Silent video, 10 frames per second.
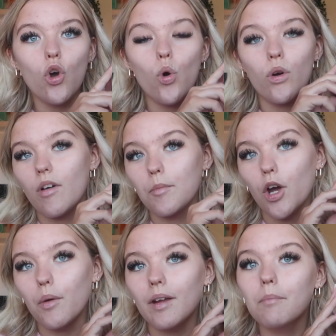Or if I'm
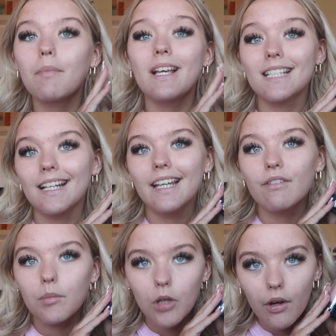
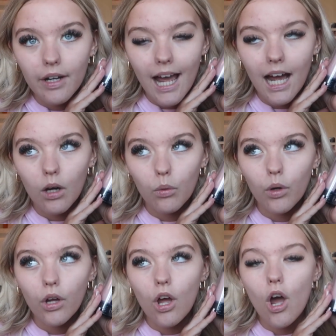going out,